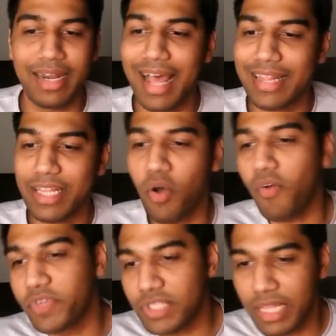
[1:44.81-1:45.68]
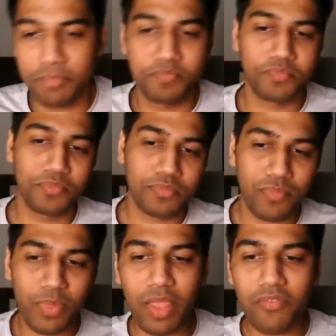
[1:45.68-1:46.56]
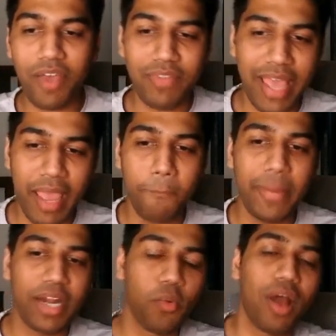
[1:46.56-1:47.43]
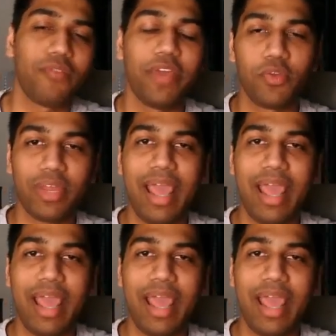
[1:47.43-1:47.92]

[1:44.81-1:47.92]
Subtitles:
And then obviously we have the embed one where you can